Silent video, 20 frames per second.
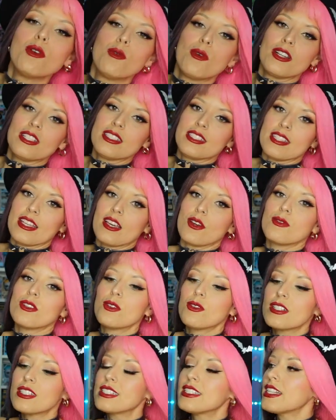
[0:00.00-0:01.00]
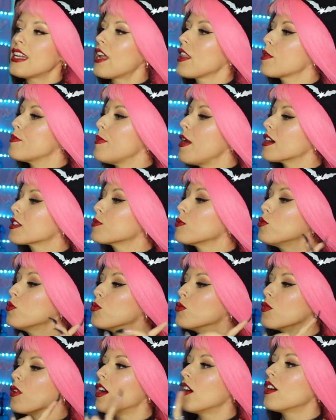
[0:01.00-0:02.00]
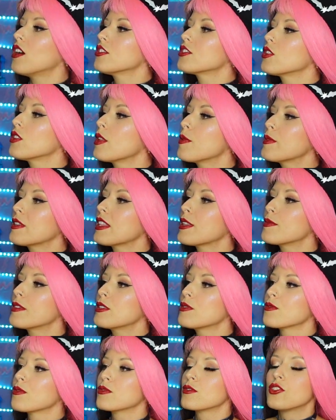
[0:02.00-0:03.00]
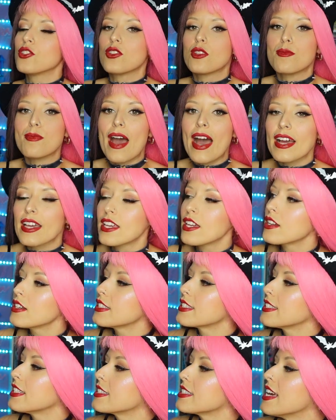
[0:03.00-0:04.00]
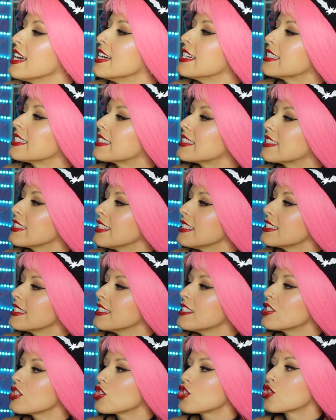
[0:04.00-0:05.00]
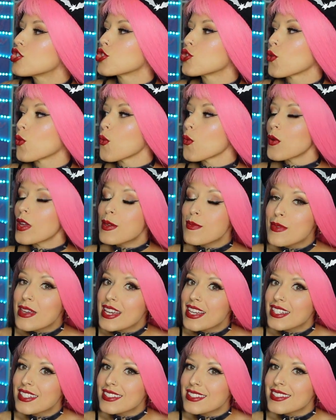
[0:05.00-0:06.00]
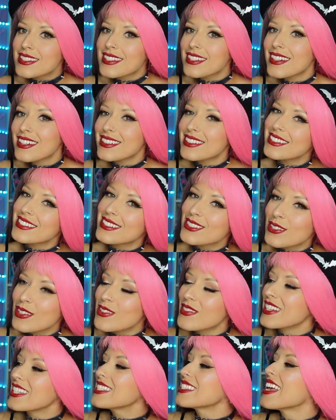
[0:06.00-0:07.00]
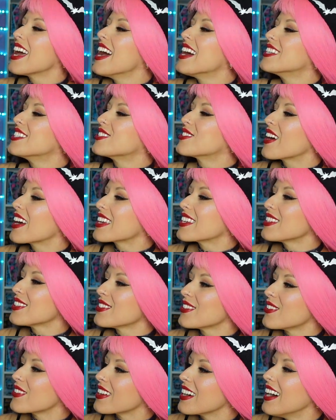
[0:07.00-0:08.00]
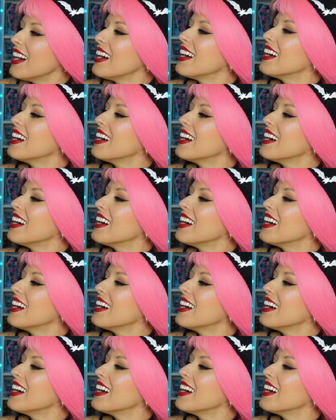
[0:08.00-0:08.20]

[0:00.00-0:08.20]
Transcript: we want to see it. We want to see it out of the box. Ooh. Also, let me let me do the back here. It says Seasons Screamings. Screamings. Draculaura.